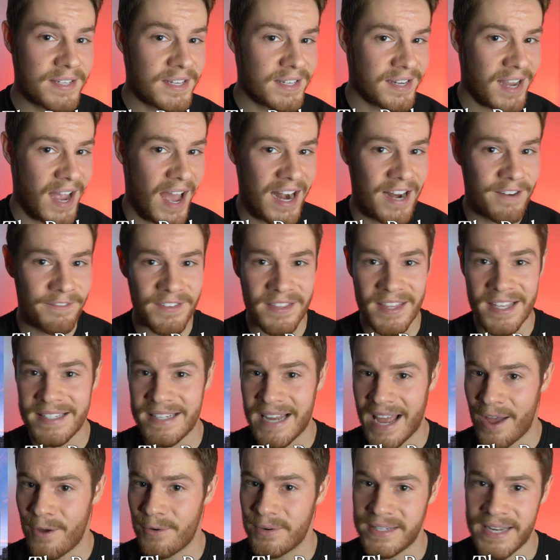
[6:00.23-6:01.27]
is kind of in the
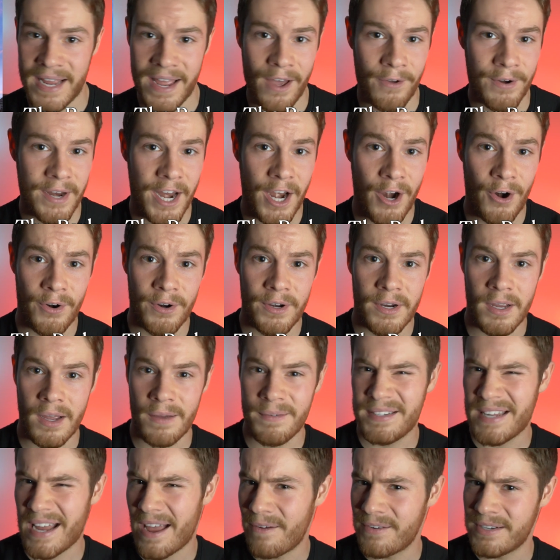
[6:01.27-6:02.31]
downtown area,
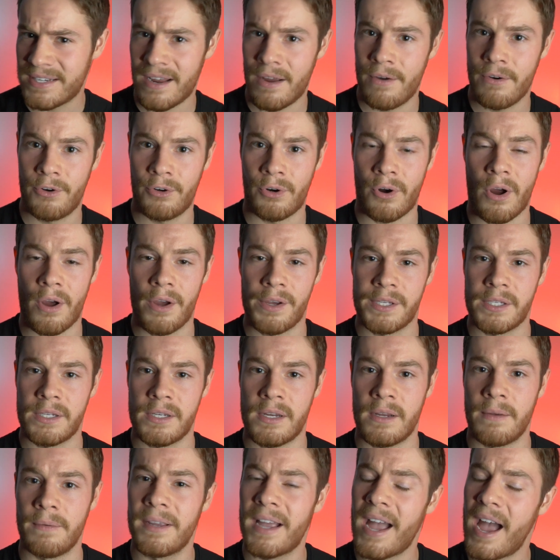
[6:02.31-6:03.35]
downtown
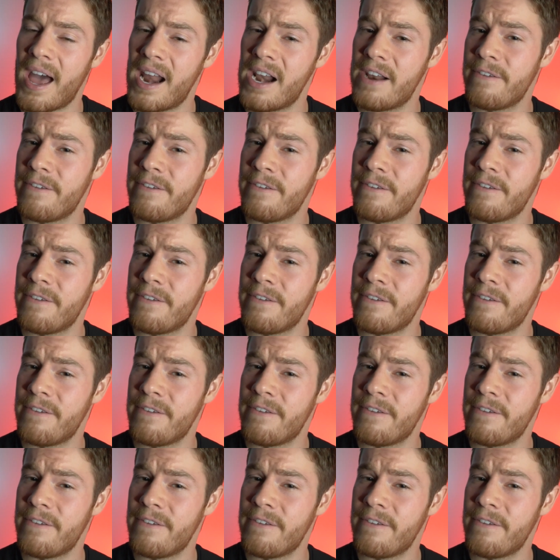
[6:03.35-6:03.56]
crossing, kind